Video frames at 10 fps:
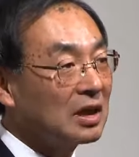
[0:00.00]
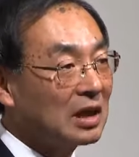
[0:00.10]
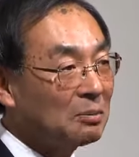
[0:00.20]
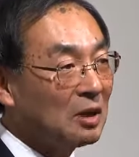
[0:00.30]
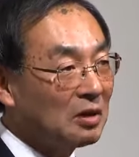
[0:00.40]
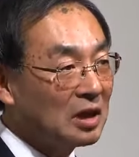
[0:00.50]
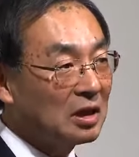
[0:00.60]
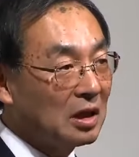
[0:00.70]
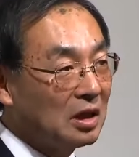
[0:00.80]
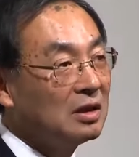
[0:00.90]
So
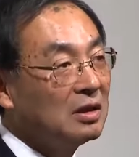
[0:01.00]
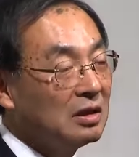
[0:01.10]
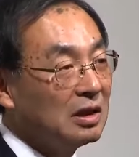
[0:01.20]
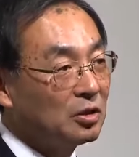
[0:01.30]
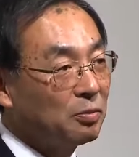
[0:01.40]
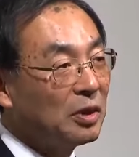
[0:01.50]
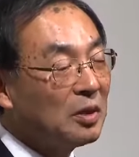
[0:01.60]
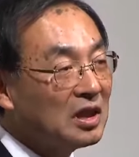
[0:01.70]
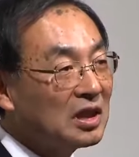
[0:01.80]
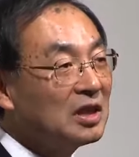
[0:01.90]
we are not
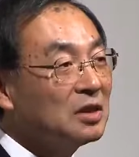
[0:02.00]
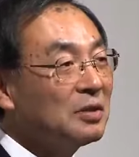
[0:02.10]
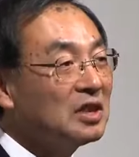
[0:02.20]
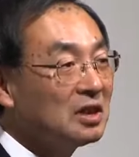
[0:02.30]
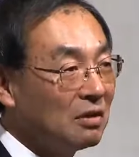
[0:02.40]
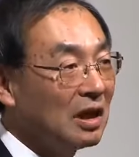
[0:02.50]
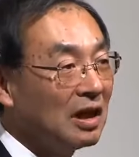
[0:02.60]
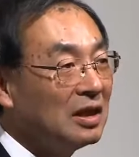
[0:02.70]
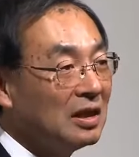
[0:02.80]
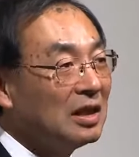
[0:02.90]
excluding
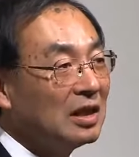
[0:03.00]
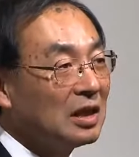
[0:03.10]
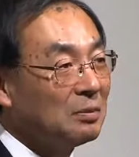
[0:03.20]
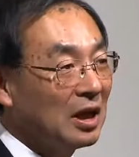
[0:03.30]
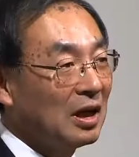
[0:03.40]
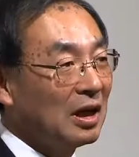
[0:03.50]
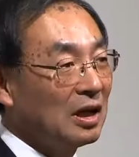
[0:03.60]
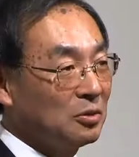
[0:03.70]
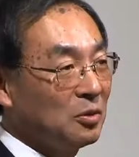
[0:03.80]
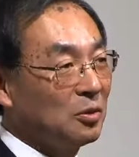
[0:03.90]
anything. But when it comes
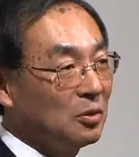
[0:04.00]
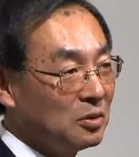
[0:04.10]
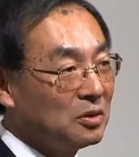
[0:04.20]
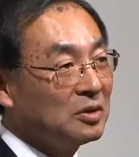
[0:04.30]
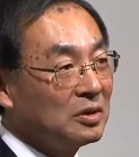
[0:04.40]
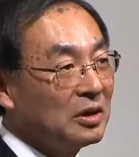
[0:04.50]
to PEVE,